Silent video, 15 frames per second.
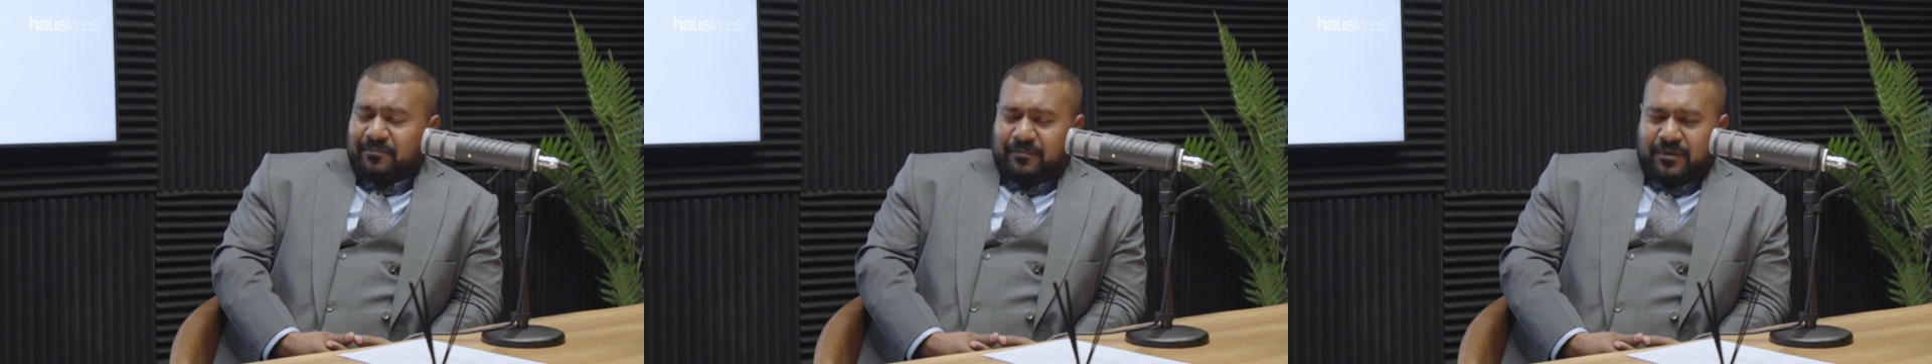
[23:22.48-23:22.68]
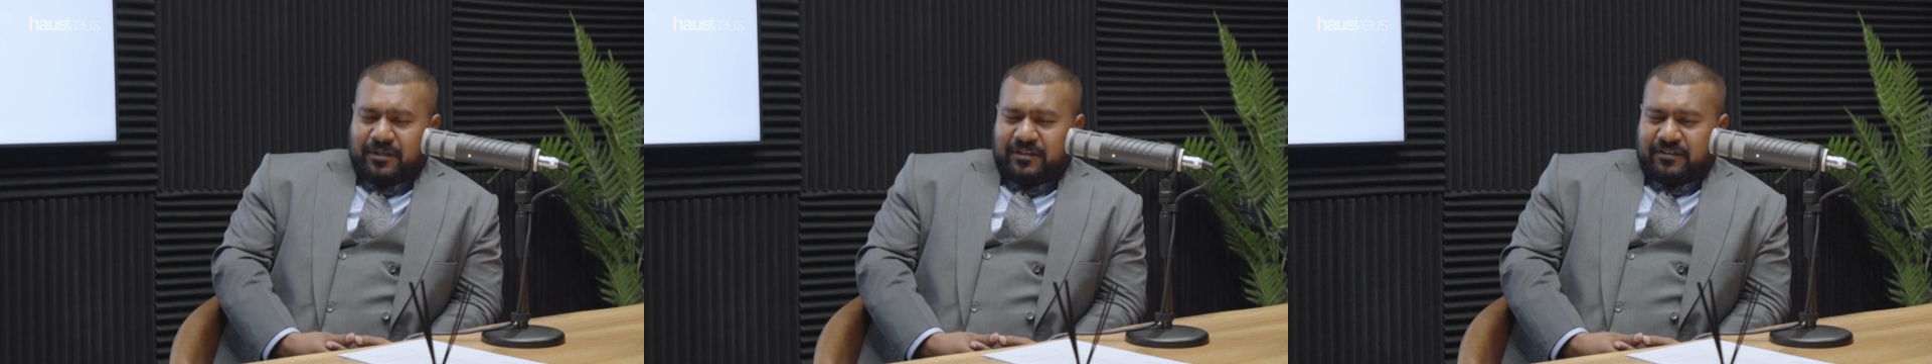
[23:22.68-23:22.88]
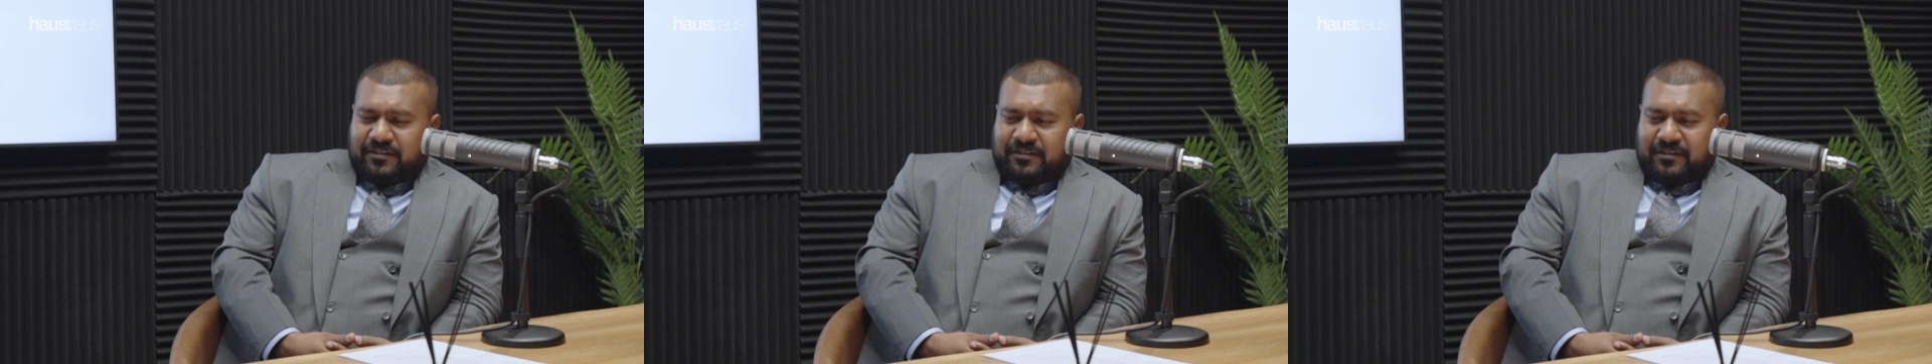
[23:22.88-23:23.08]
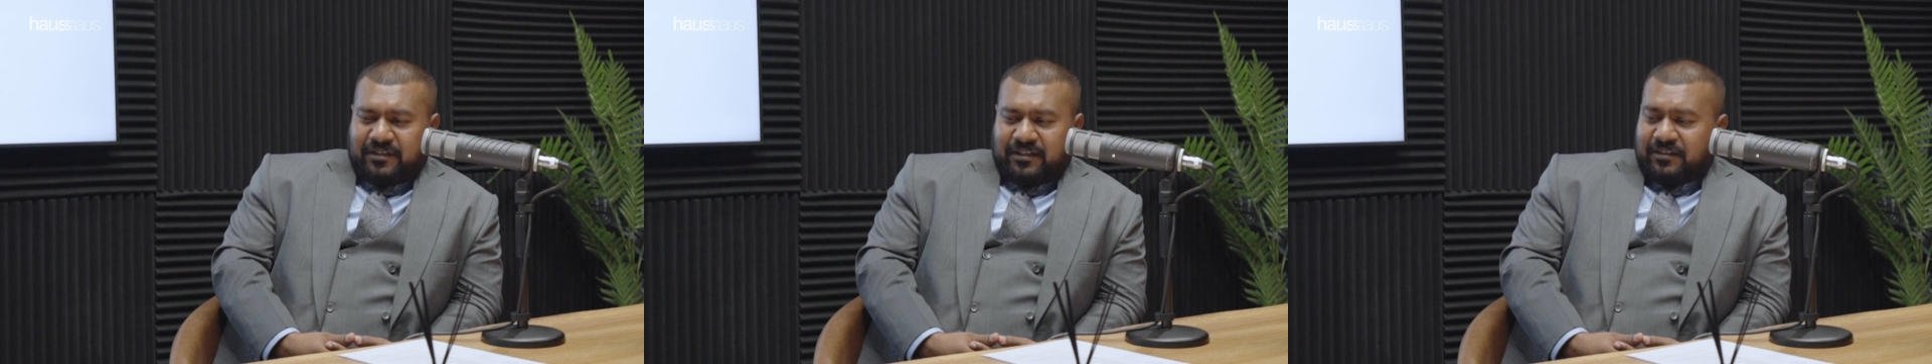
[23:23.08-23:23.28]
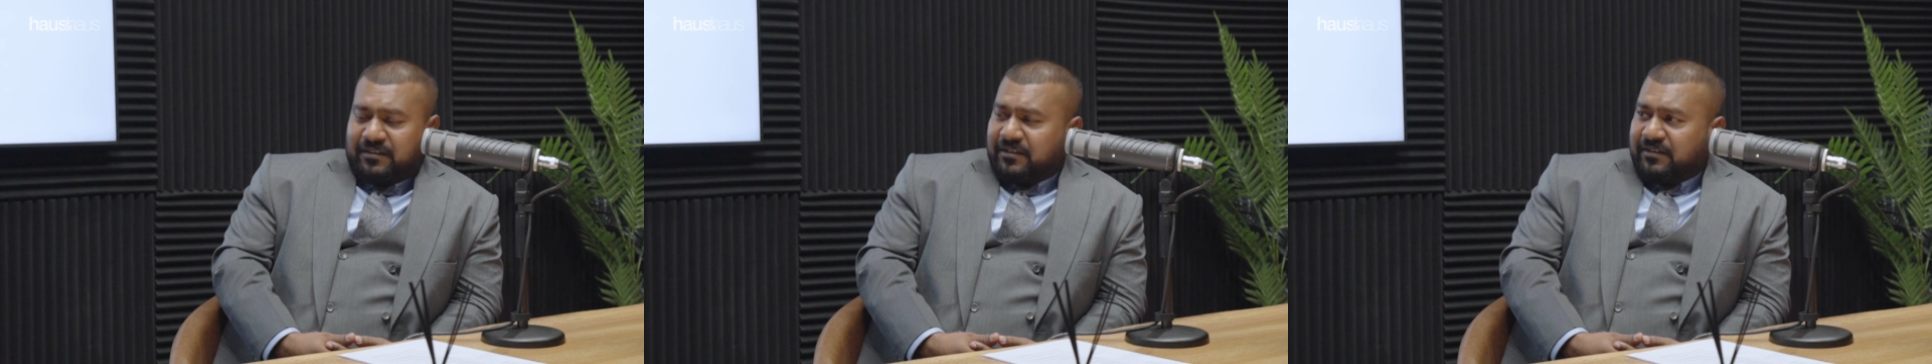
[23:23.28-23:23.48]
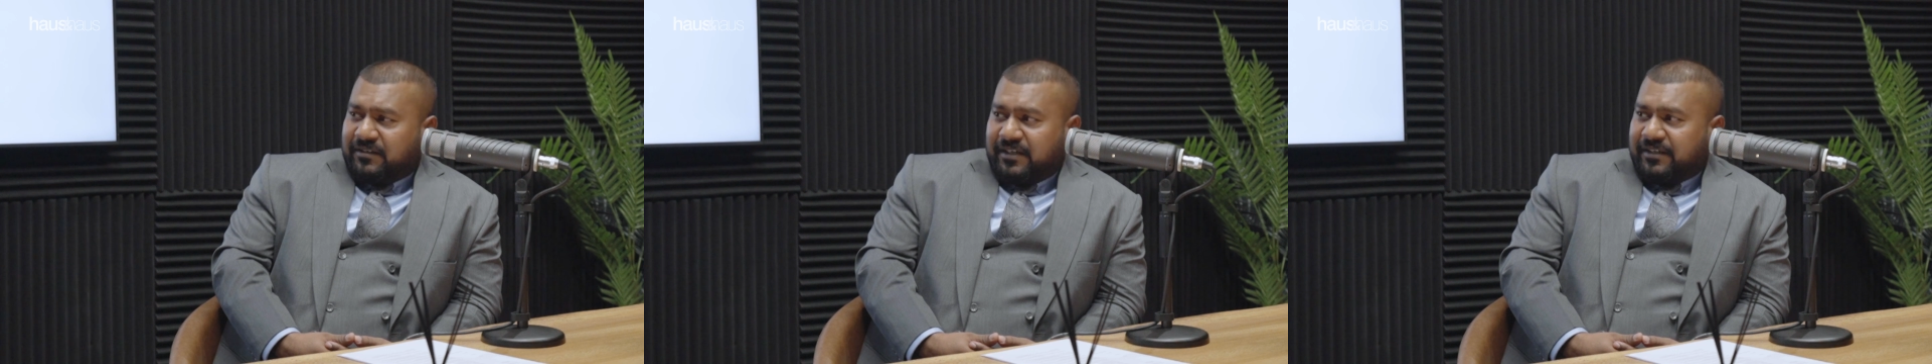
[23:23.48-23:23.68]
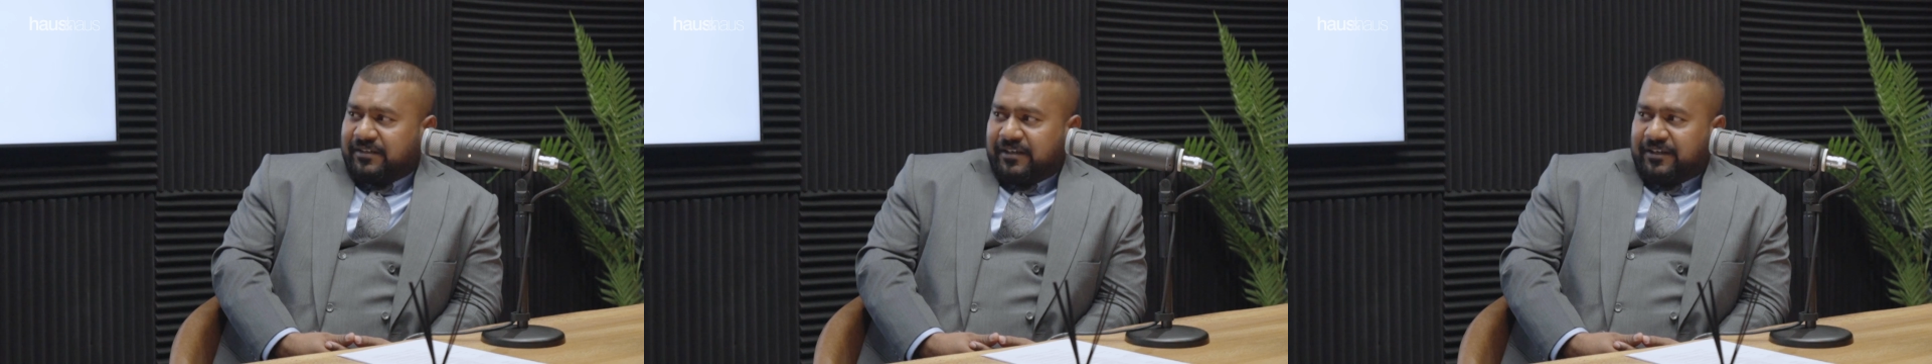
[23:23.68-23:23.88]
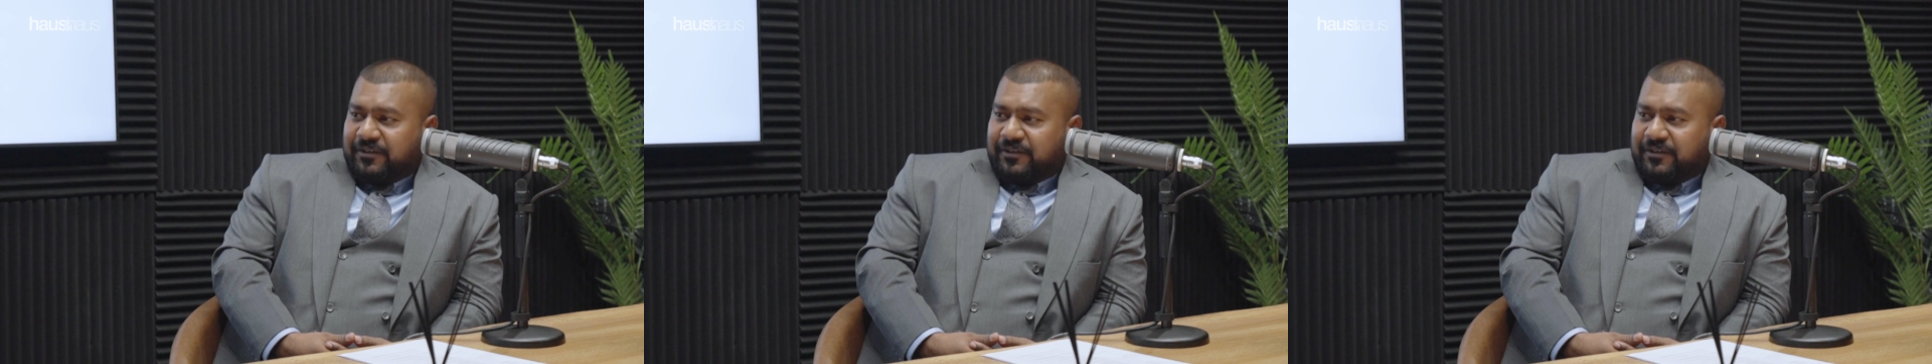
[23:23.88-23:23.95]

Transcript: But other than that,